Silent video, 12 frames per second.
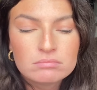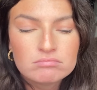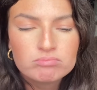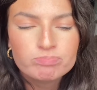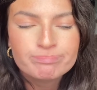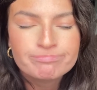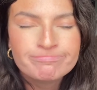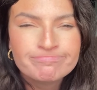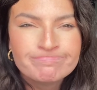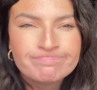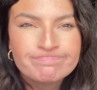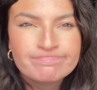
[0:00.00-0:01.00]
I
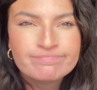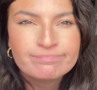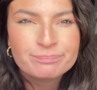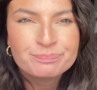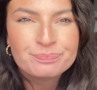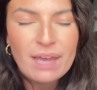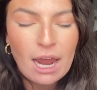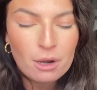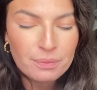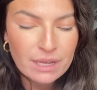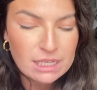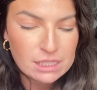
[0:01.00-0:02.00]
don't
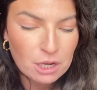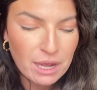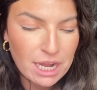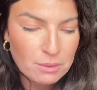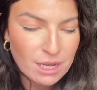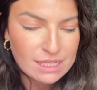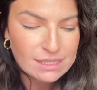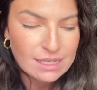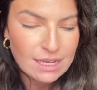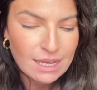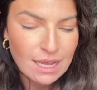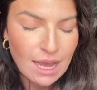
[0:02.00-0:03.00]
think so. Anyways,
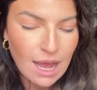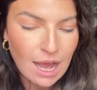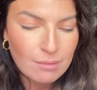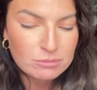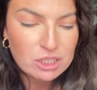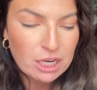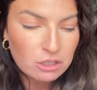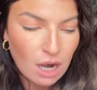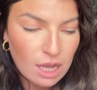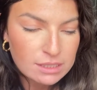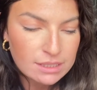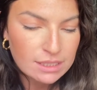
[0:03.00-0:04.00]

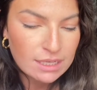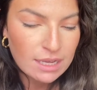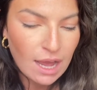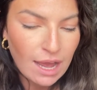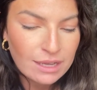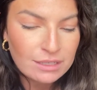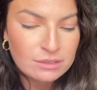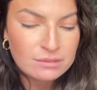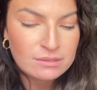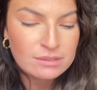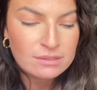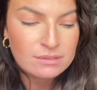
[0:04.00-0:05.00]
generosity, I
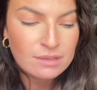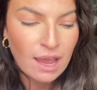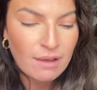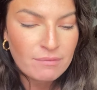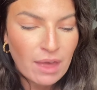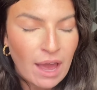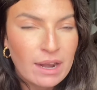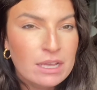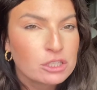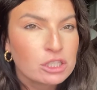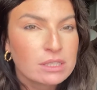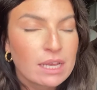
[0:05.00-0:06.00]
have that
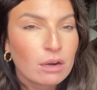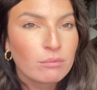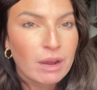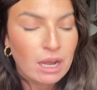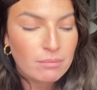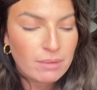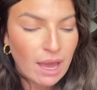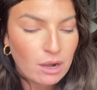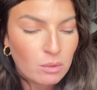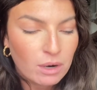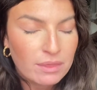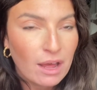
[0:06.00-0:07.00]
as just like a random
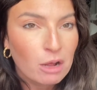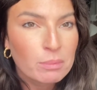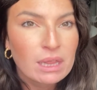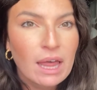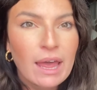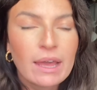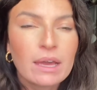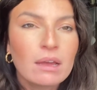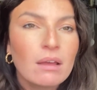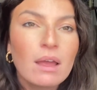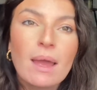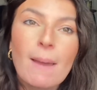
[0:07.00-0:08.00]
category. That'll be like
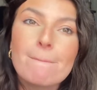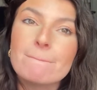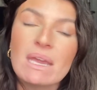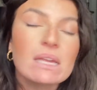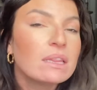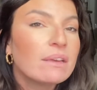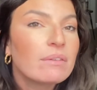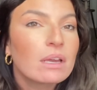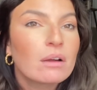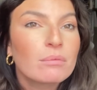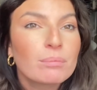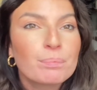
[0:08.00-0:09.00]
me leaving
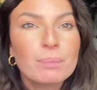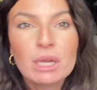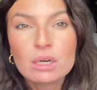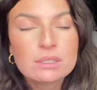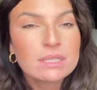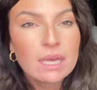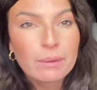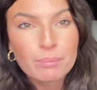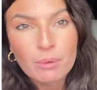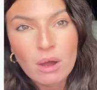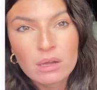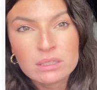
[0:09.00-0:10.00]
a bigger tip
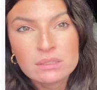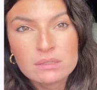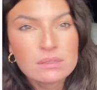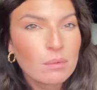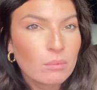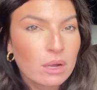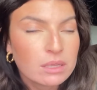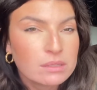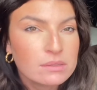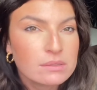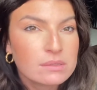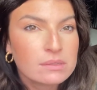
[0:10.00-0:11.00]
on
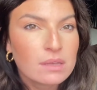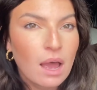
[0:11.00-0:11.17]
someone's